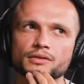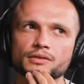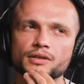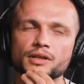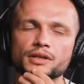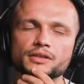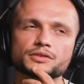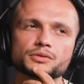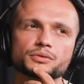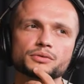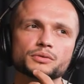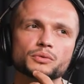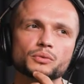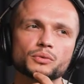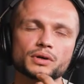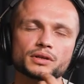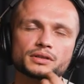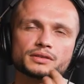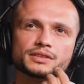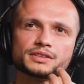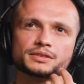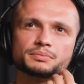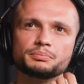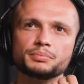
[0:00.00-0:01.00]
yeah so
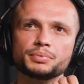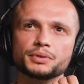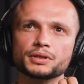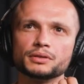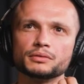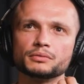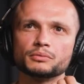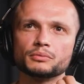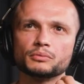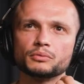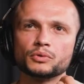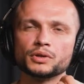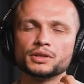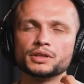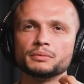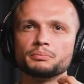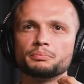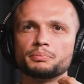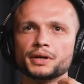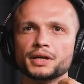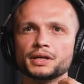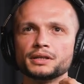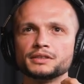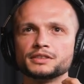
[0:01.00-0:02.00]
when it's big when
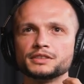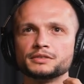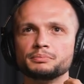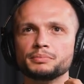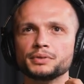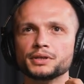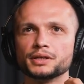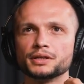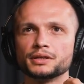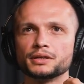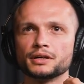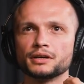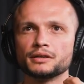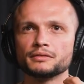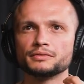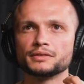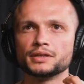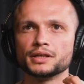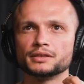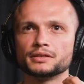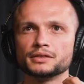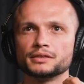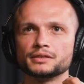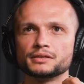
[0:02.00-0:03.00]
the pain is big
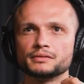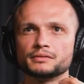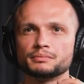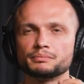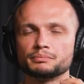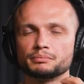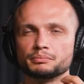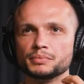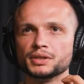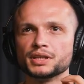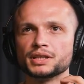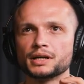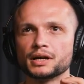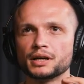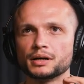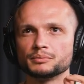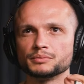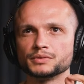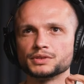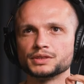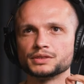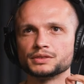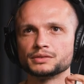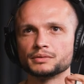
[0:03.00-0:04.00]
enough that it
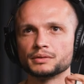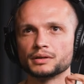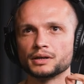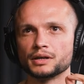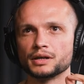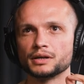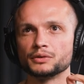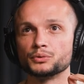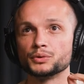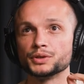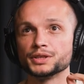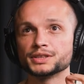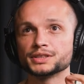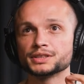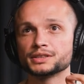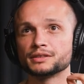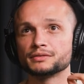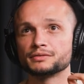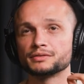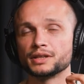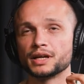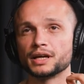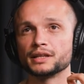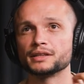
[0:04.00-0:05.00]
becomes a
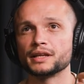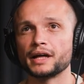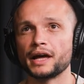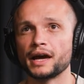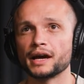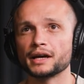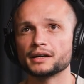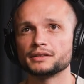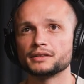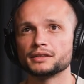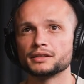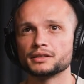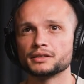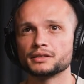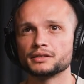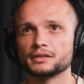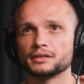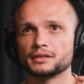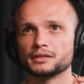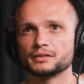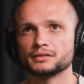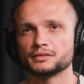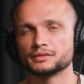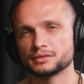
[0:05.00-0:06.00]
risk of not
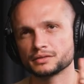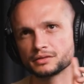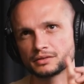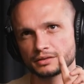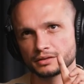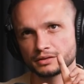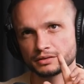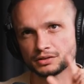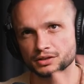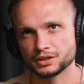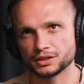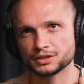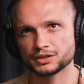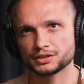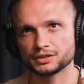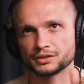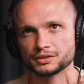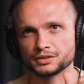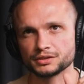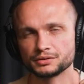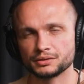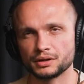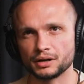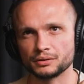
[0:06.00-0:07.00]
acting, it it just
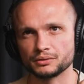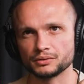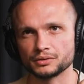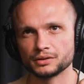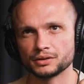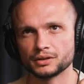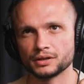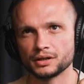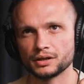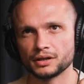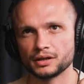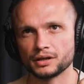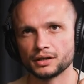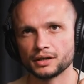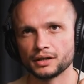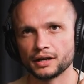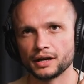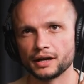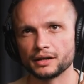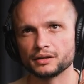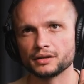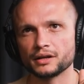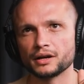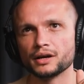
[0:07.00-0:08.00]
turns around.
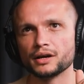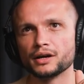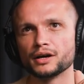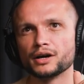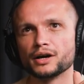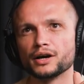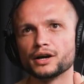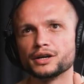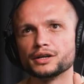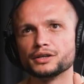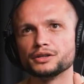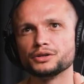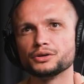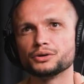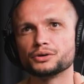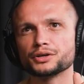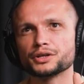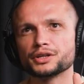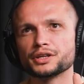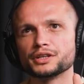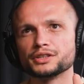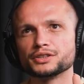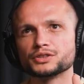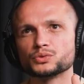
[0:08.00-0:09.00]
And in
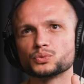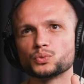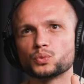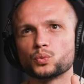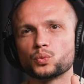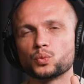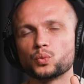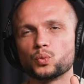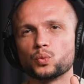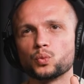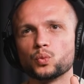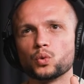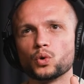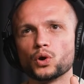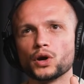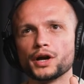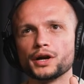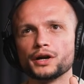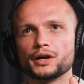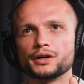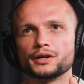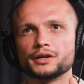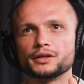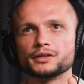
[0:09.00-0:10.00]
your case,
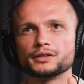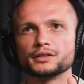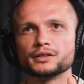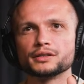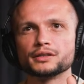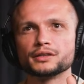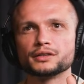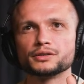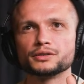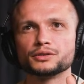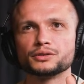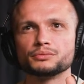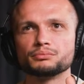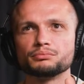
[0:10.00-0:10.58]
where uh,